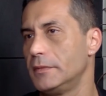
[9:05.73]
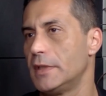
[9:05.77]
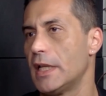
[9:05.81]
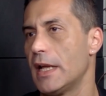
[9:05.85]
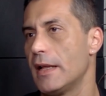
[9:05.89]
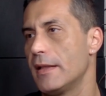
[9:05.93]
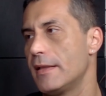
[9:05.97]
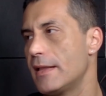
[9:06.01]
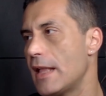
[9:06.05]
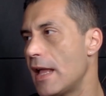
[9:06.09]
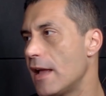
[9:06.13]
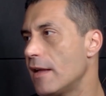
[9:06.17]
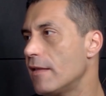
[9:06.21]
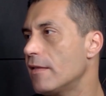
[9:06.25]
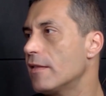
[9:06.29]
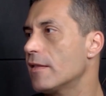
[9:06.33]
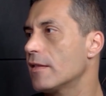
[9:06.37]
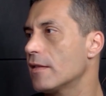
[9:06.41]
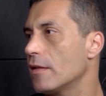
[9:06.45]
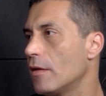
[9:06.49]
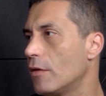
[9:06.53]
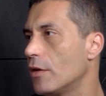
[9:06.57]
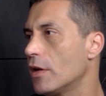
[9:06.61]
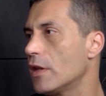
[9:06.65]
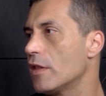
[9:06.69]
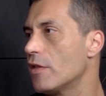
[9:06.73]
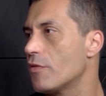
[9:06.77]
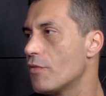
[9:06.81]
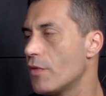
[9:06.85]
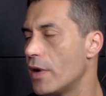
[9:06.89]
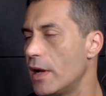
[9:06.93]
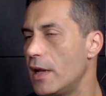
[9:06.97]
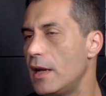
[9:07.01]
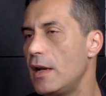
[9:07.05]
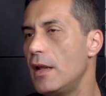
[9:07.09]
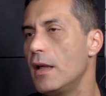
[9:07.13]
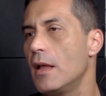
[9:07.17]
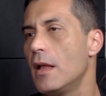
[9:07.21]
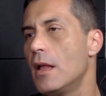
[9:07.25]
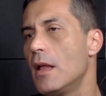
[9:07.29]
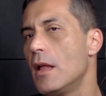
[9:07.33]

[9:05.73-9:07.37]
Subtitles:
the attacks on Israel.